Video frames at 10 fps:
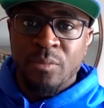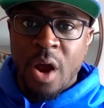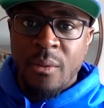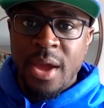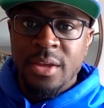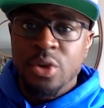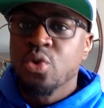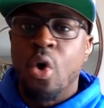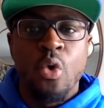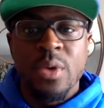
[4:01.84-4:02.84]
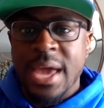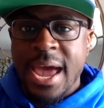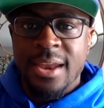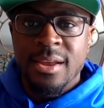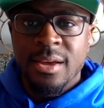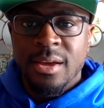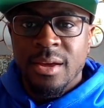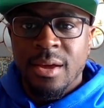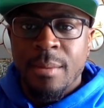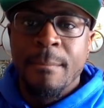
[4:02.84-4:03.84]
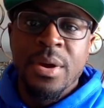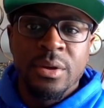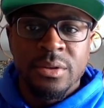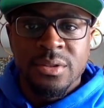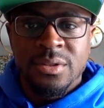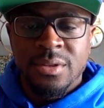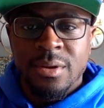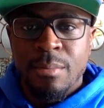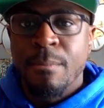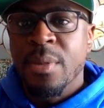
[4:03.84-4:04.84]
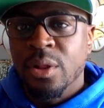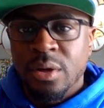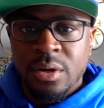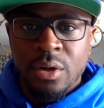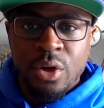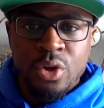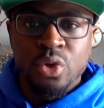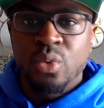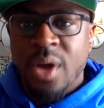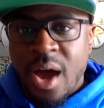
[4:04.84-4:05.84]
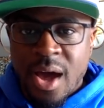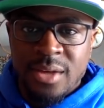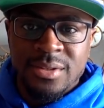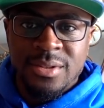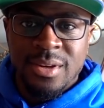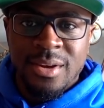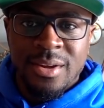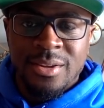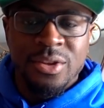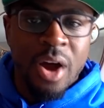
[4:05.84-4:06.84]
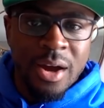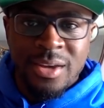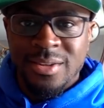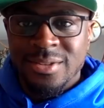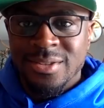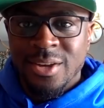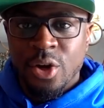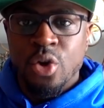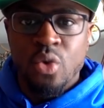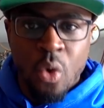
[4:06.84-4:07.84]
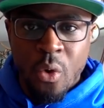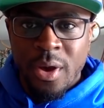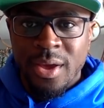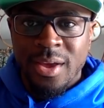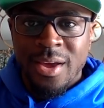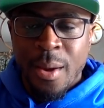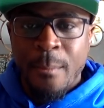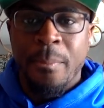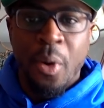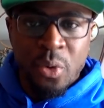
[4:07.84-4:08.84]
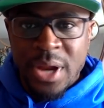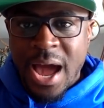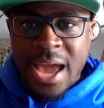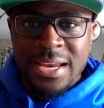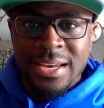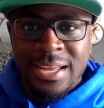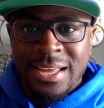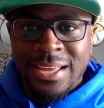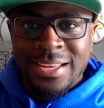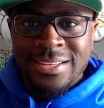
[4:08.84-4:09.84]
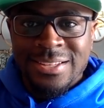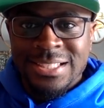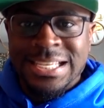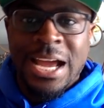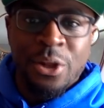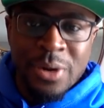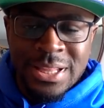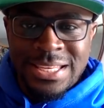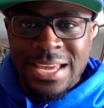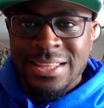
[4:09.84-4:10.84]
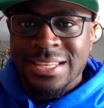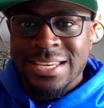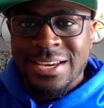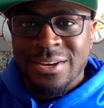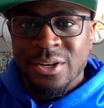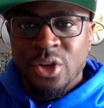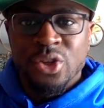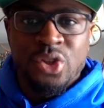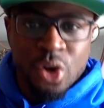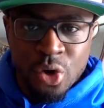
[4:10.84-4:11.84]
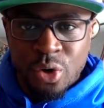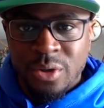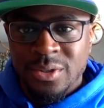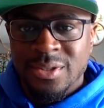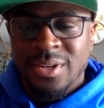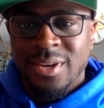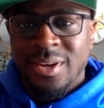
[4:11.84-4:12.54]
All right, you know who we had. Mills, Miller, Dukas, Dawkins, Groy, Bodine, Teller at the end of the year, Searles,